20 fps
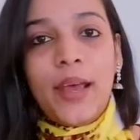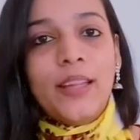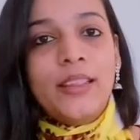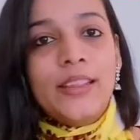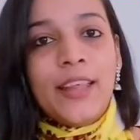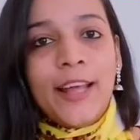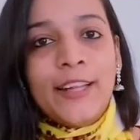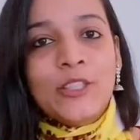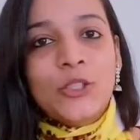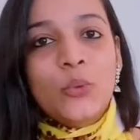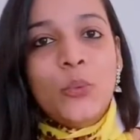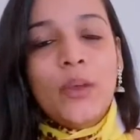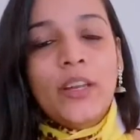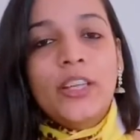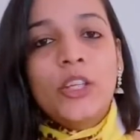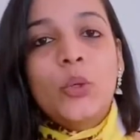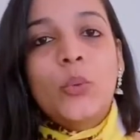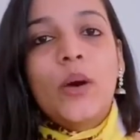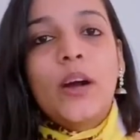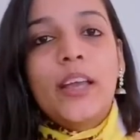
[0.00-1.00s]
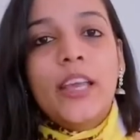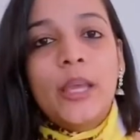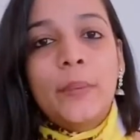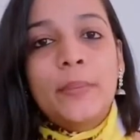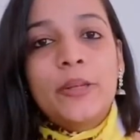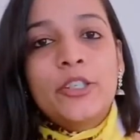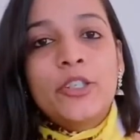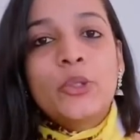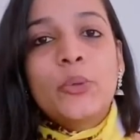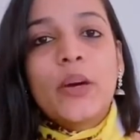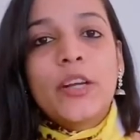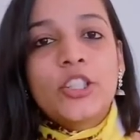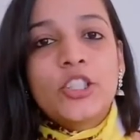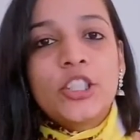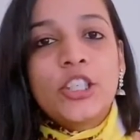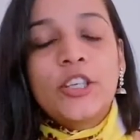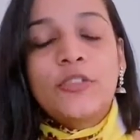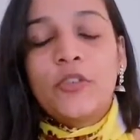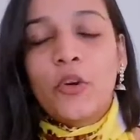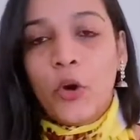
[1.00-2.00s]
and that's when you are able to
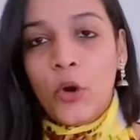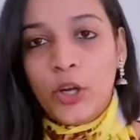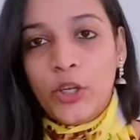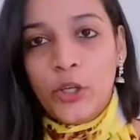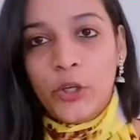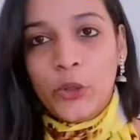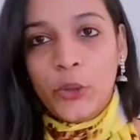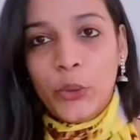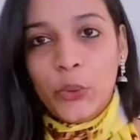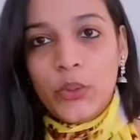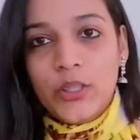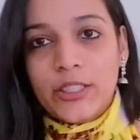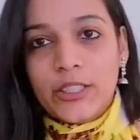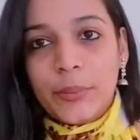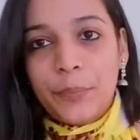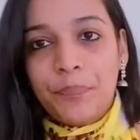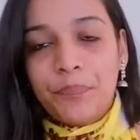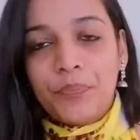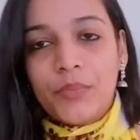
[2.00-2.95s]
achieve all your goals.